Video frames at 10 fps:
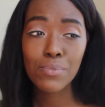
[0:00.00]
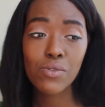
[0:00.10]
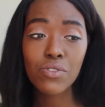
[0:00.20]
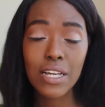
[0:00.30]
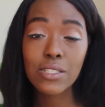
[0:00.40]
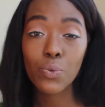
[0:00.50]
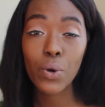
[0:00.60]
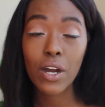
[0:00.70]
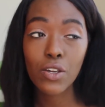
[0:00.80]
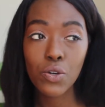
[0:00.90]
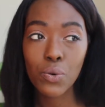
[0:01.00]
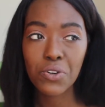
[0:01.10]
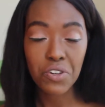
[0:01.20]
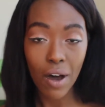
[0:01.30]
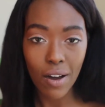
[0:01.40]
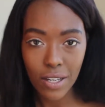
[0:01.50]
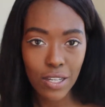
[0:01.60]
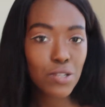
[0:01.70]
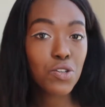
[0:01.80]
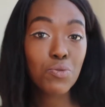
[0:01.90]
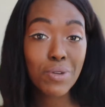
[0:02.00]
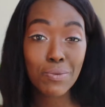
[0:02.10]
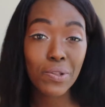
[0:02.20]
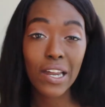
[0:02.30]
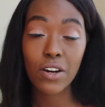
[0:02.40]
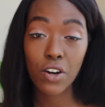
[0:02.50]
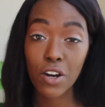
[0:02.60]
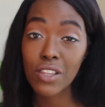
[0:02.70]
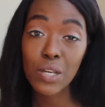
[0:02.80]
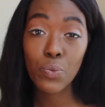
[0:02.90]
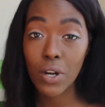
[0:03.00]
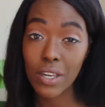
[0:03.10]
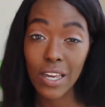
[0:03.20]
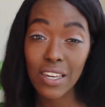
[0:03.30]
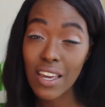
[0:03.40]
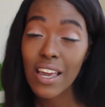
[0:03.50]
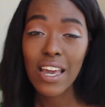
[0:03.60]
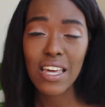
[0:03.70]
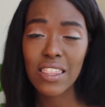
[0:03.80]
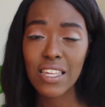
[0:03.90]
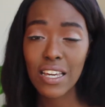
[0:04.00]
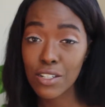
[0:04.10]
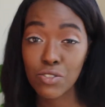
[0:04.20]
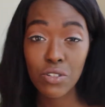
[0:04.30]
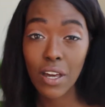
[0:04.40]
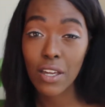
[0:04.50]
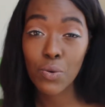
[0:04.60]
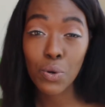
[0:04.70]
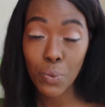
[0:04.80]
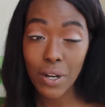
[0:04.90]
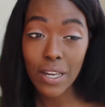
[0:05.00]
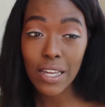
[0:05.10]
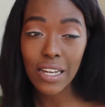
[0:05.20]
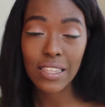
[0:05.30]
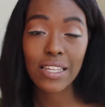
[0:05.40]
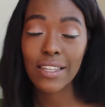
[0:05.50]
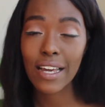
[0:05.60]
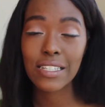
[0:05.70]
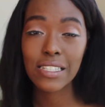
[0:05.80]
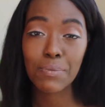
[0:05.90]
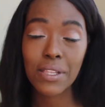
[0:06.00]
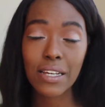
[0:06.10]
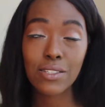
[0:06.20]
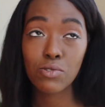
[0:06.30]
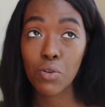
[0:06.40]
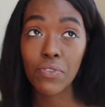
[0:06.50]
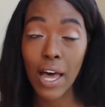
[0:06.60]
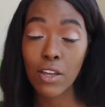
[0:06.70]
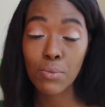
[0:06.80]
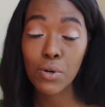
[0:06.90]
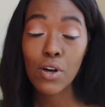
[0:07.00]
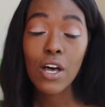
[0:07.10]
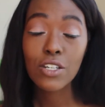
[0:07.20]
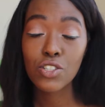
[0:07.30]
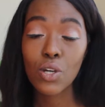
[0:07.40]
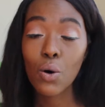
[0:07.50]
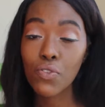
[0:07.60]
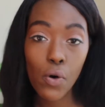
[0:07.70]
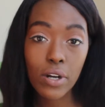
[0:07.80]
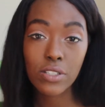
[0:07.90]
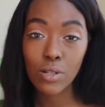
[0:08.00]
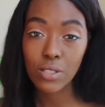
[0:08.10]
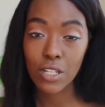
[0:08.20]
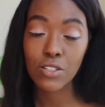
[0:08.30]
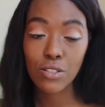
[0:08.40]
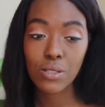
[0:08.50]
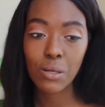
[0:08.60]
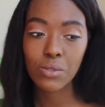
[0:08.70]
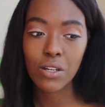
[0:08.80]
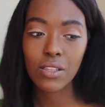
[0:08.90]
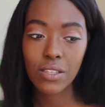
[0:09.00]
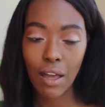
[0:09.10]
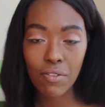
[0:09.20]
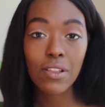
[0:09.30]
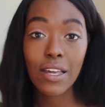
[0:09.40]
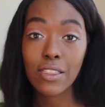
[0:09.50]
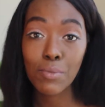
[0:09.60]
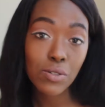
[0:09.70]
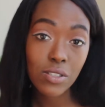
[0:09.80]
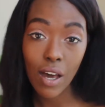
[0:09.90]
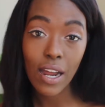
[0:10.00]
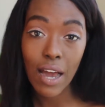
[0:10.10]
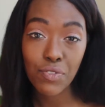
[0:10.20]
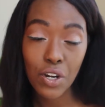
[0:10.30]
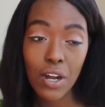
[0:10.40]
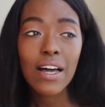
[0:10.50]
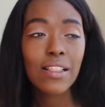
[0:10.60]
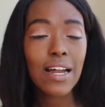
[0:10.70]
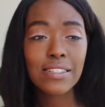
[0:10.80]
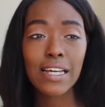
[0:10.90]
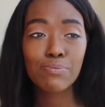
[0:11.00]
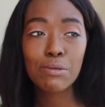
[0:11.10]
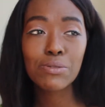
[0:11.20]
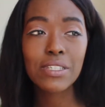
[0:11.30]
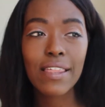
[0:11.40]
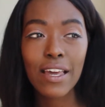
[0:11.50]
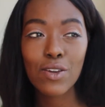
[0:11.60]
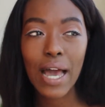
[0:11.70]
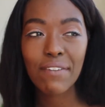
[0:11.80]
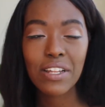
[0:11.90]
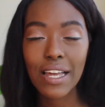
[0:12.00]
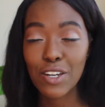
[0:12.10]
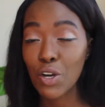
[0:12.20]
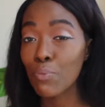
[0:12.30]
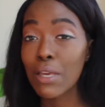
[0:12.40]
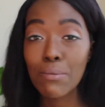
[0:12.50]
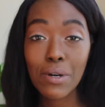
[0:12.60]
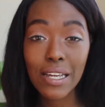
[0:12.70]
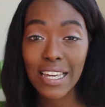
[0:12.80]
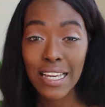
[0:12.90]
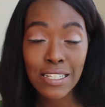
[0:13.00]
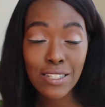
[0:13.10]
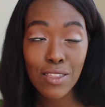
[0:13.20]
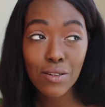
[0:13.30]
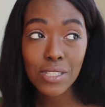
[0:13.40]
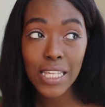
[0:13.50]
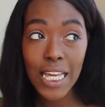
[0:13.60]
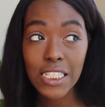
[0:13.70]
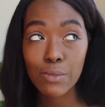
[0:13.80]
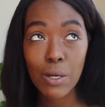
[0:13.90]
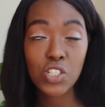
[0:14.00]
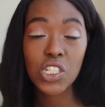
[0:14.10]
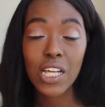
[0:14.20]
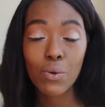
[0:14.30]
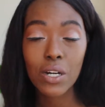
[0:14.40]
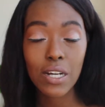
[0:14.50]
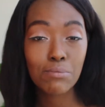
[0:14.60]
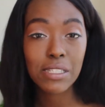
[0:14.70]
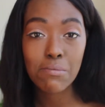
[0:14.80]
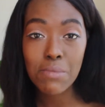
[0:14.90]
do things where you are talking to people that are currently working in the industry that you want to work in, I think that is something that is so valuable. So of course, those internships are definitely like the most sought after. A lot of times people say that you have to like know people to get into those things, especially like when it comes to